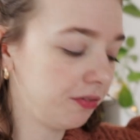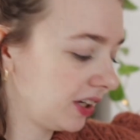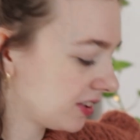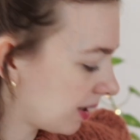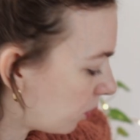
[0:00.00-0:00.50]
of
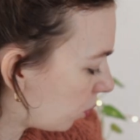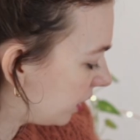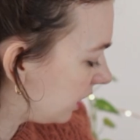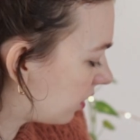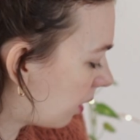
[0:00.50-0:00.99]
these I'm
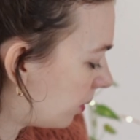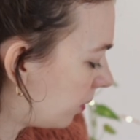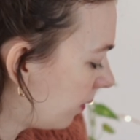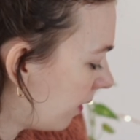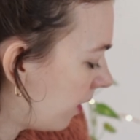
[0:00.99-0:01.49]
holding
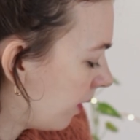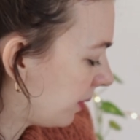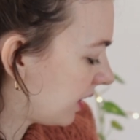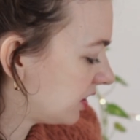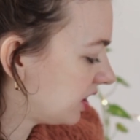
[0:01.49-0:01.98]
double
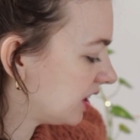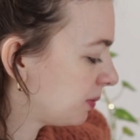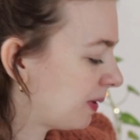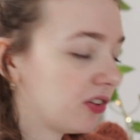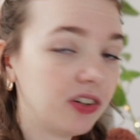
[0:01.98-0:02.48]
because this
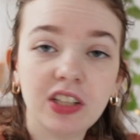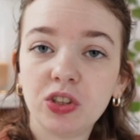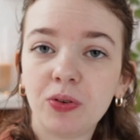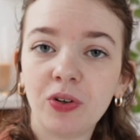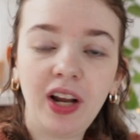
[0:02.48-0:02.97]
pattern is
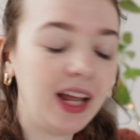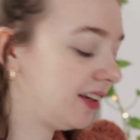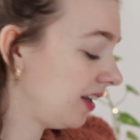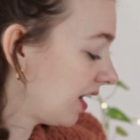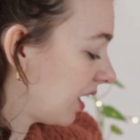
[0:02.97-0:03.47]
for a
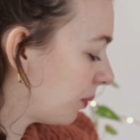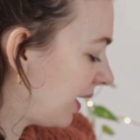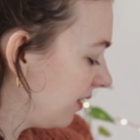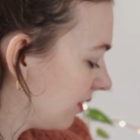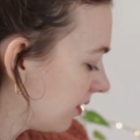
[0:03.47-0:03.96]
DK
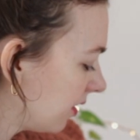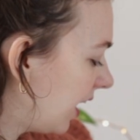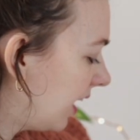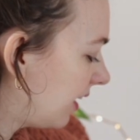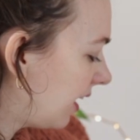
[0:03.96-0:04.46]
weight.
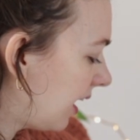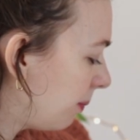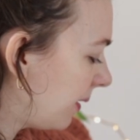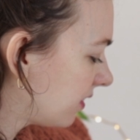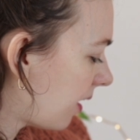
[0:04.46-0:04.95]
And then I
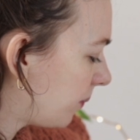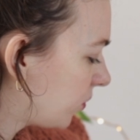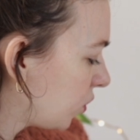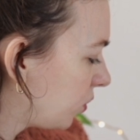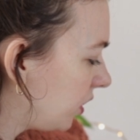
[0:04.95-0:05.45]
picked up
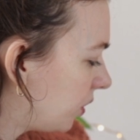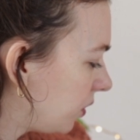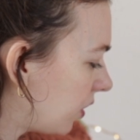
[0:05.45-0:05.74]
2 new